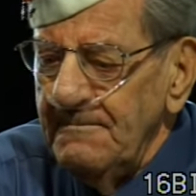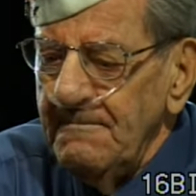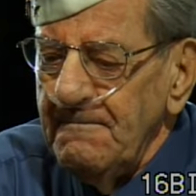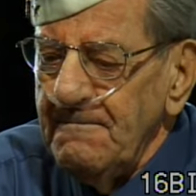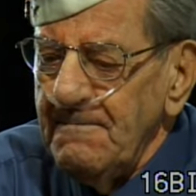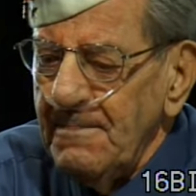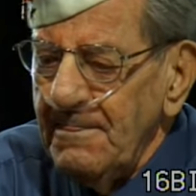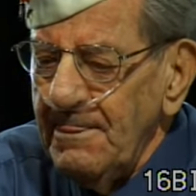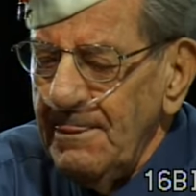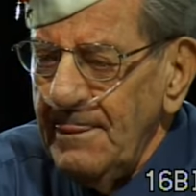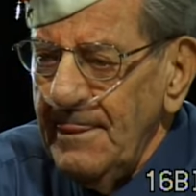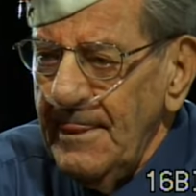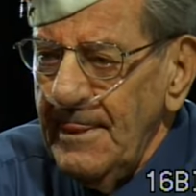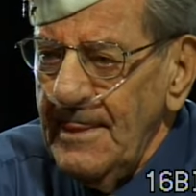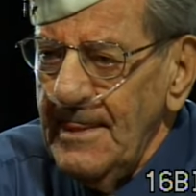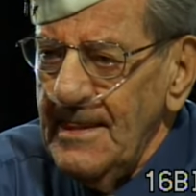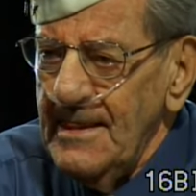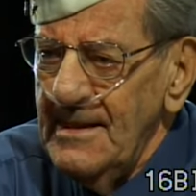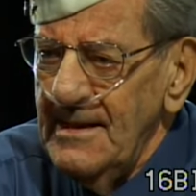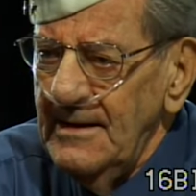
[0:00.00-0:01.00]
once you
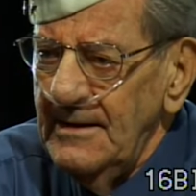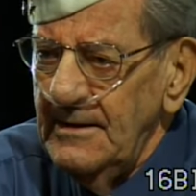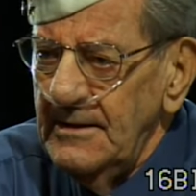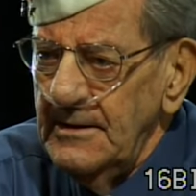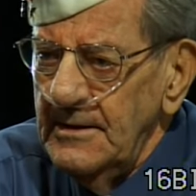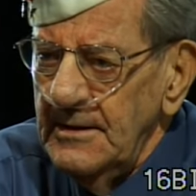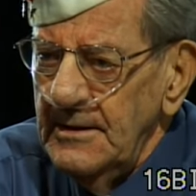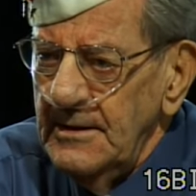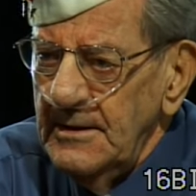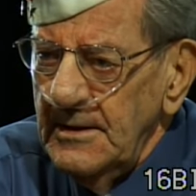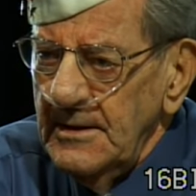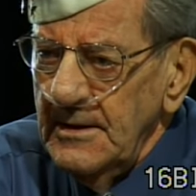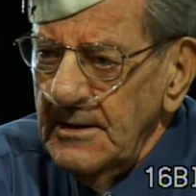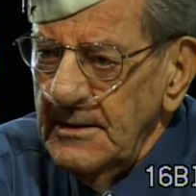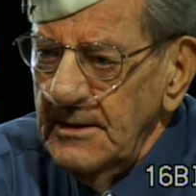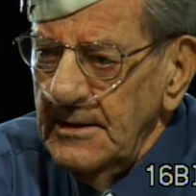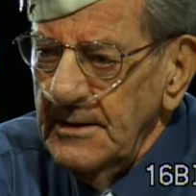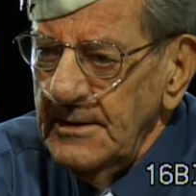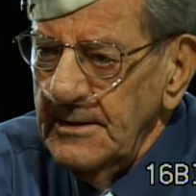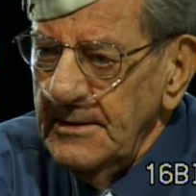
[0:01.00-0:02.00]
landed in Australia,
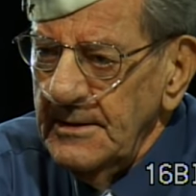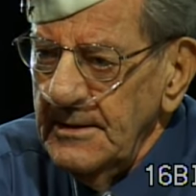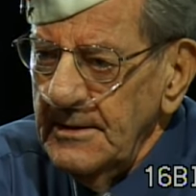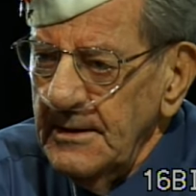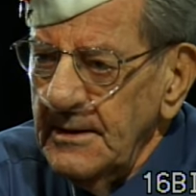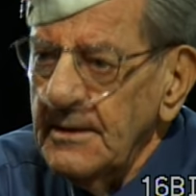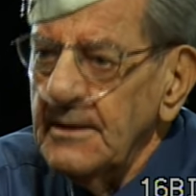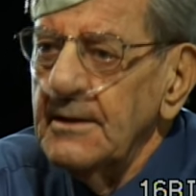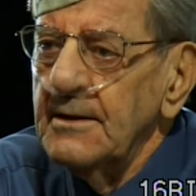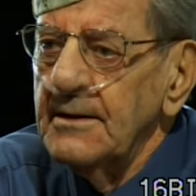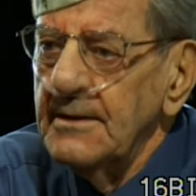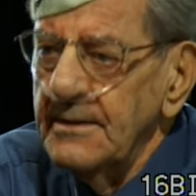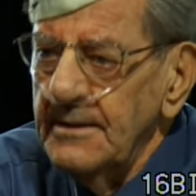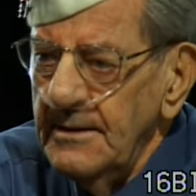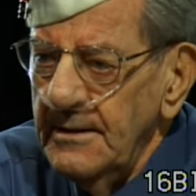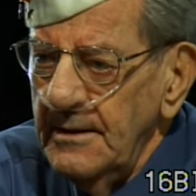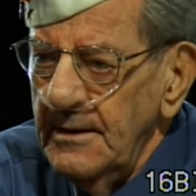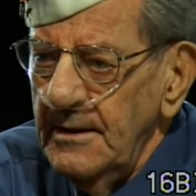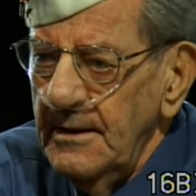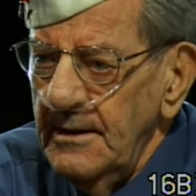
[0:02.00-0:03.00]
you guys,
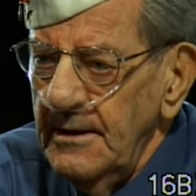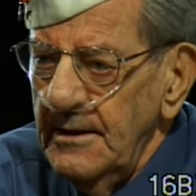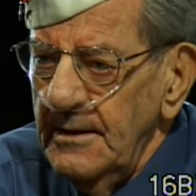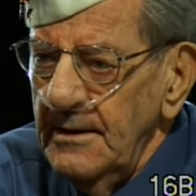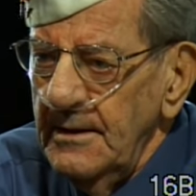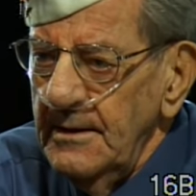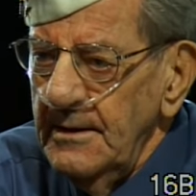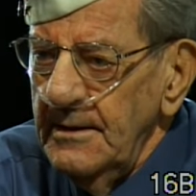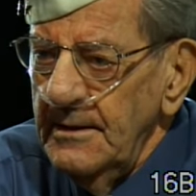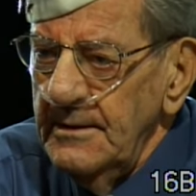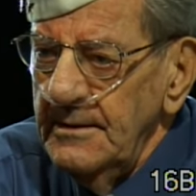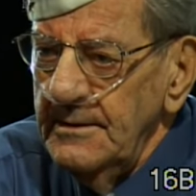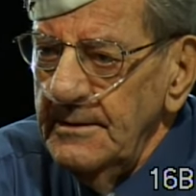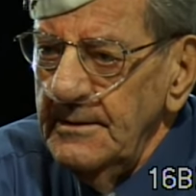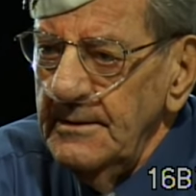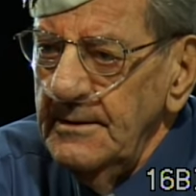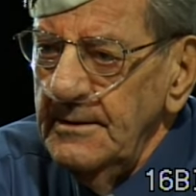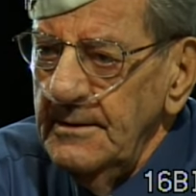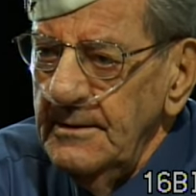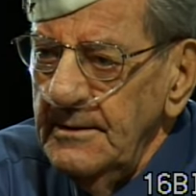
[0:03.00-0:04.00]
you were
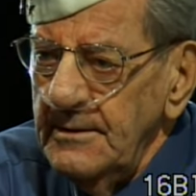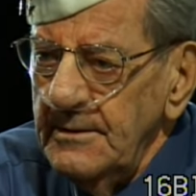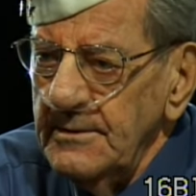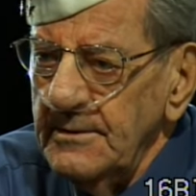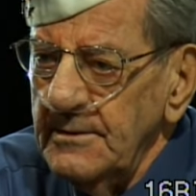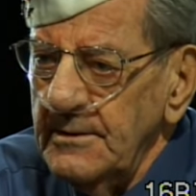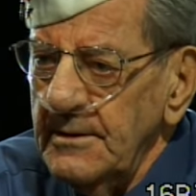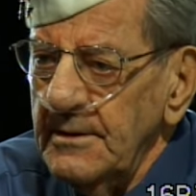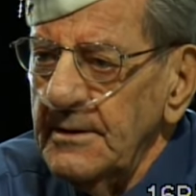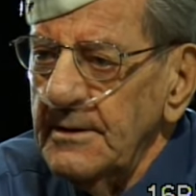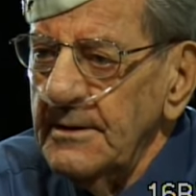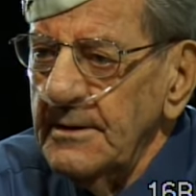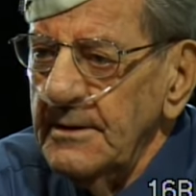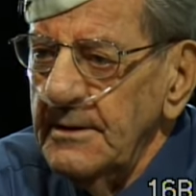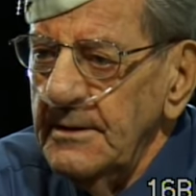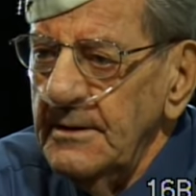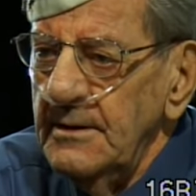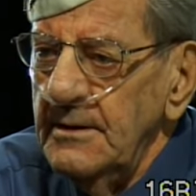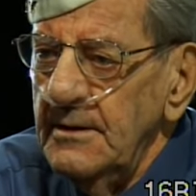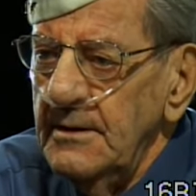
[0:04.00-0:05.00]
shipped
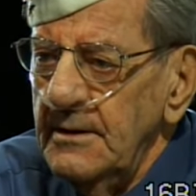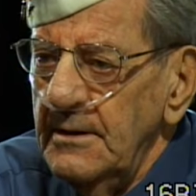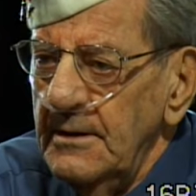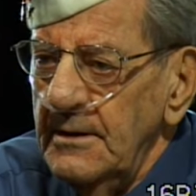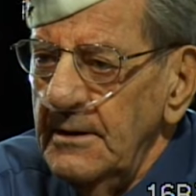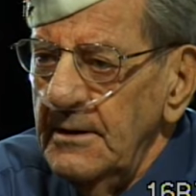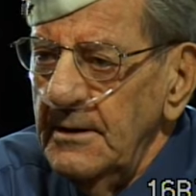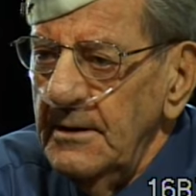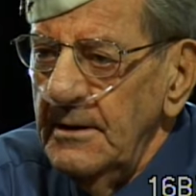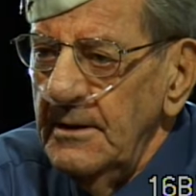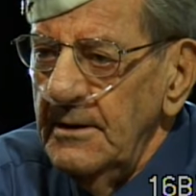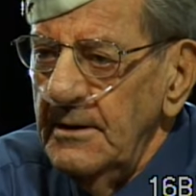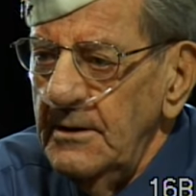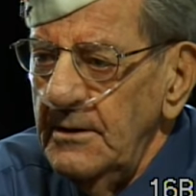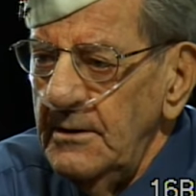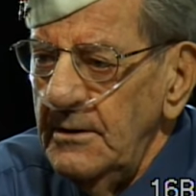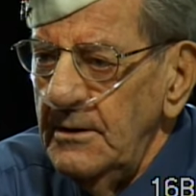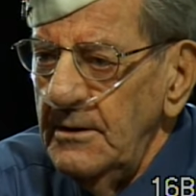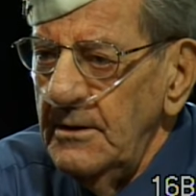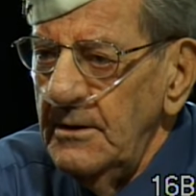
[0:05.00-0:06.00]
you were shipped
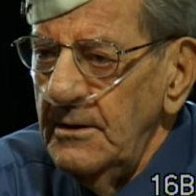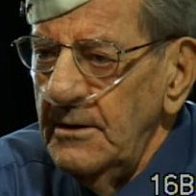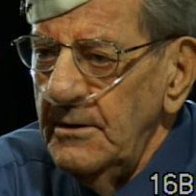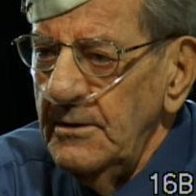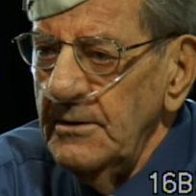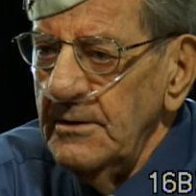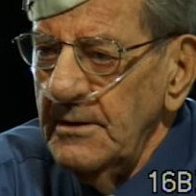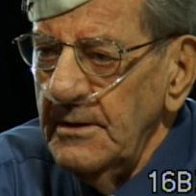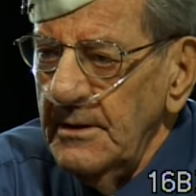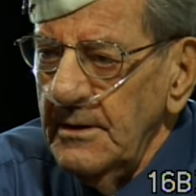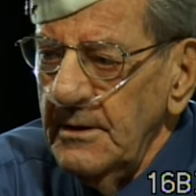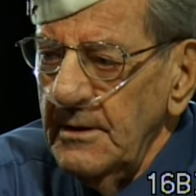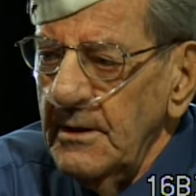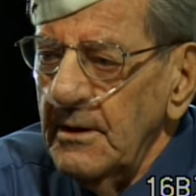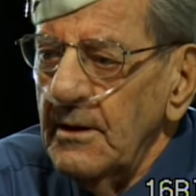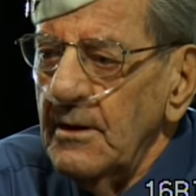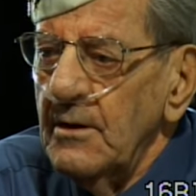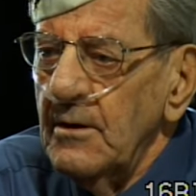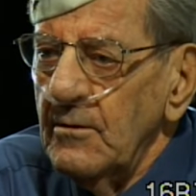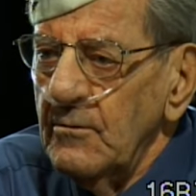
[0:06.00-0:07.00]
up north, weren't you? We
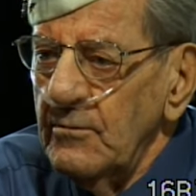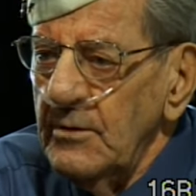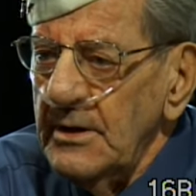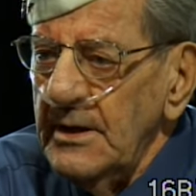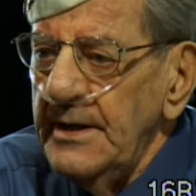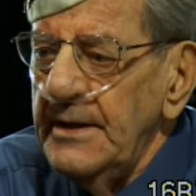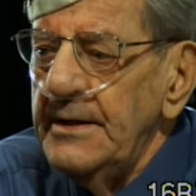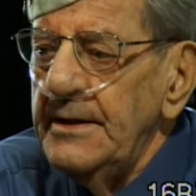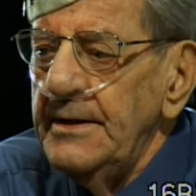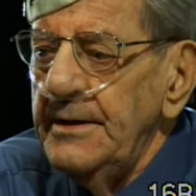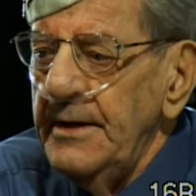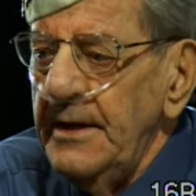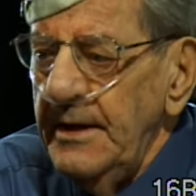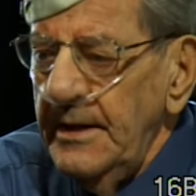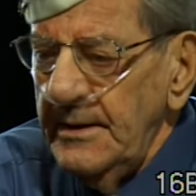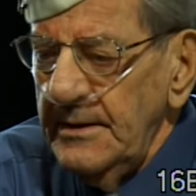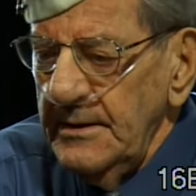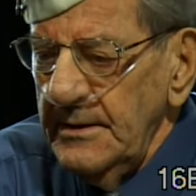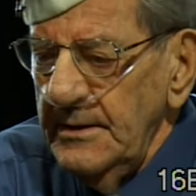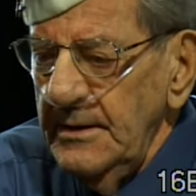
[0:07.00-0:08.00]
landed in Italy.
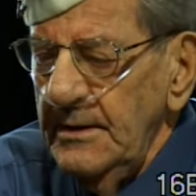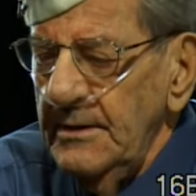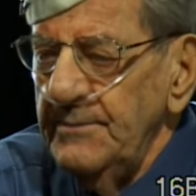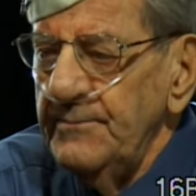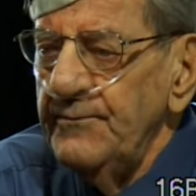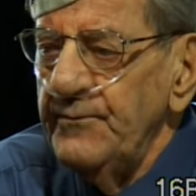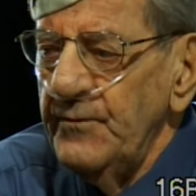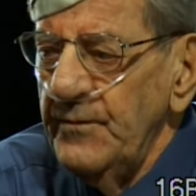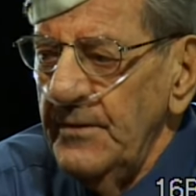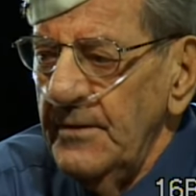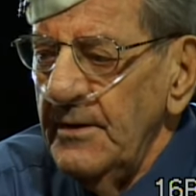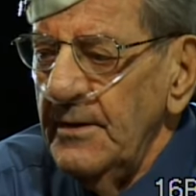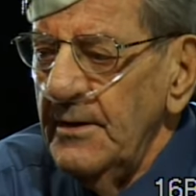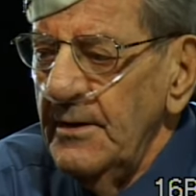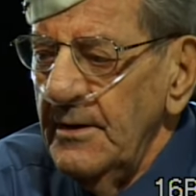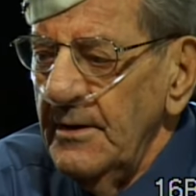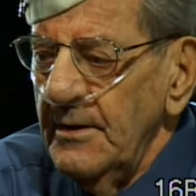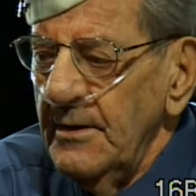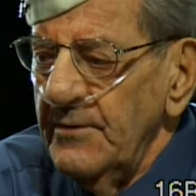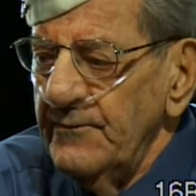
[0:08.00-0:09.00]

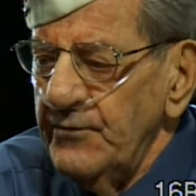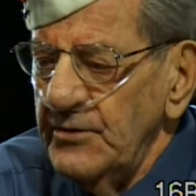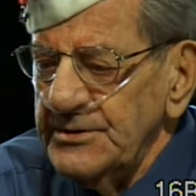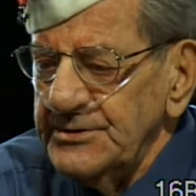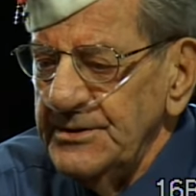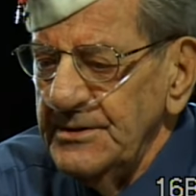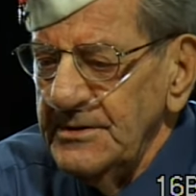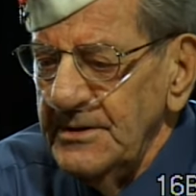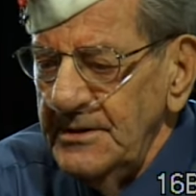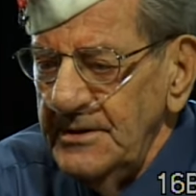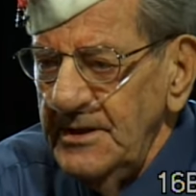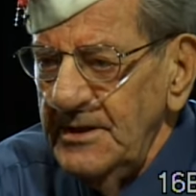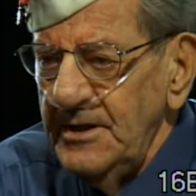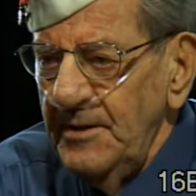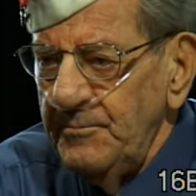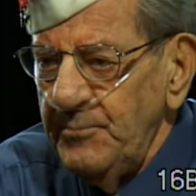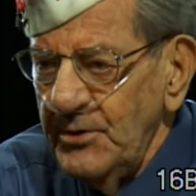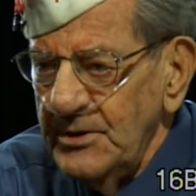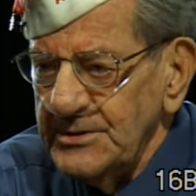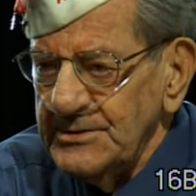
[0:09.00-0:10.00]
First thing they did, they put us on
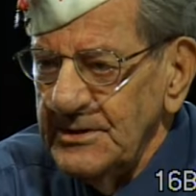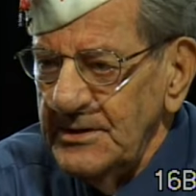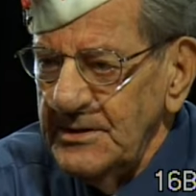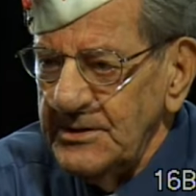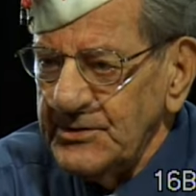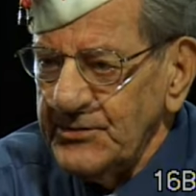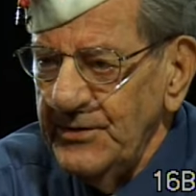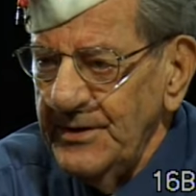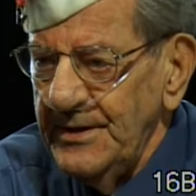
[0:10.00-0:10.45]
a train.